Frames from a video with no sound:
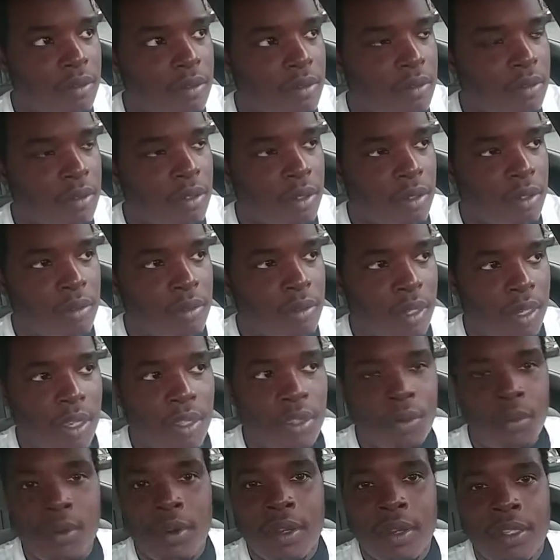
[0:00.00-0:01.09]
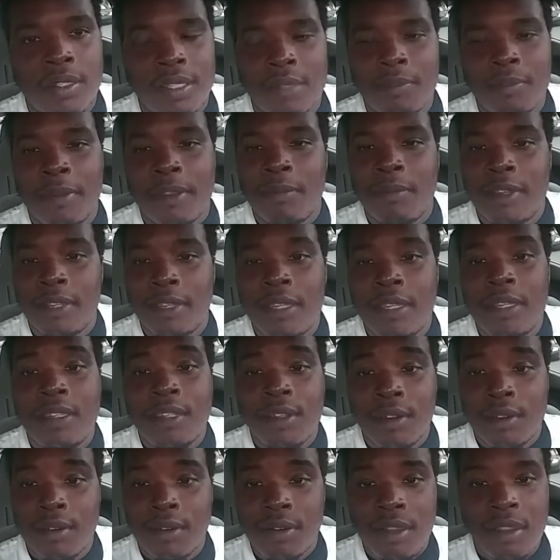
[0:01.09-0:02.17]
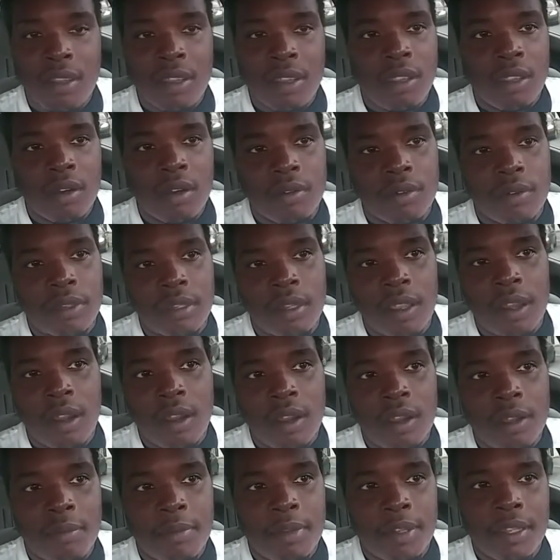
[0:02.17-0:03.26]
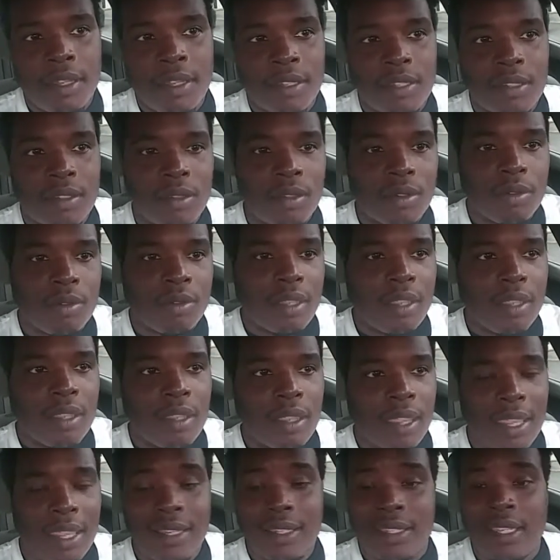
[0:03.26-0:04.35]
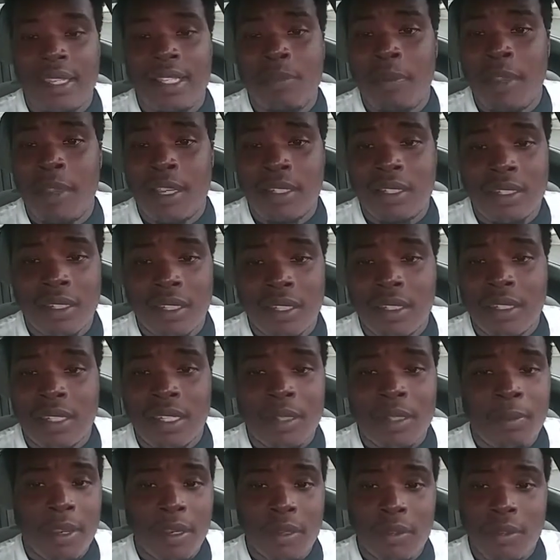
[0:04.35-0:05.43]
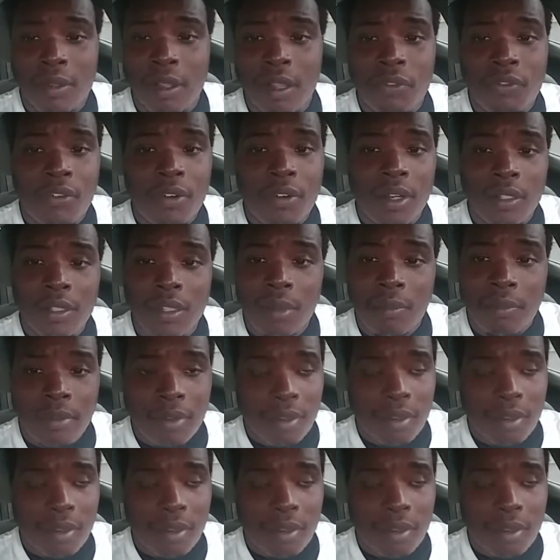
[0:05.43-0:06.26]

You know, the other ones that's beneath her on the yard because, you know, and dispatch and shit, dispatch was all fucked up and